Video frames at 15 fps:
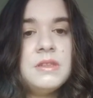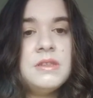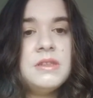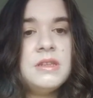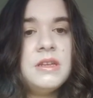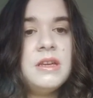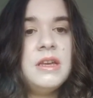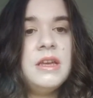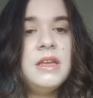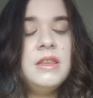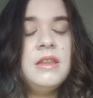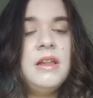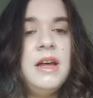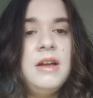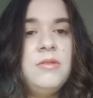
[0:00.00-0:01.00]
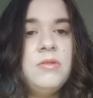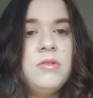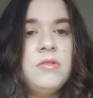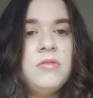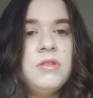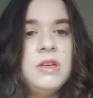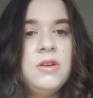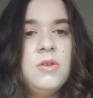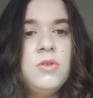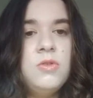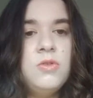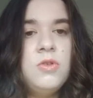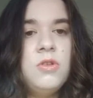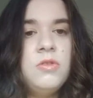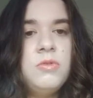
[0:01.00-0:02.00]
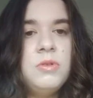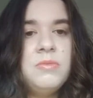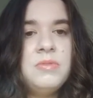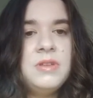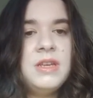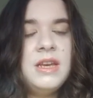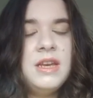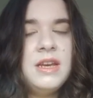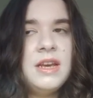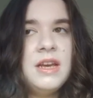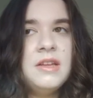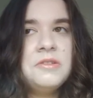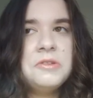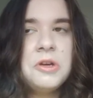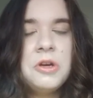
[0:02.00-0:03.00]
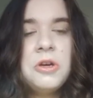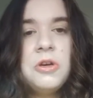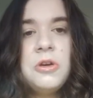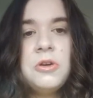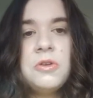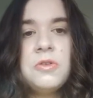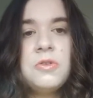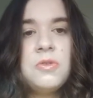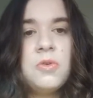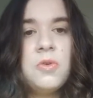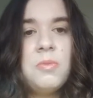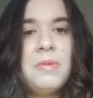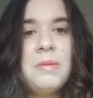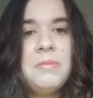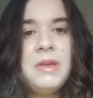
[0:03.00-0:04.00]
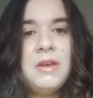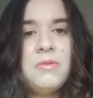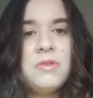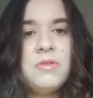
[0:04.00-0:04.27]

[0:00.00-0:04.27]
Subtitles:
the landlord was like, oh no, the room's taken. So my mate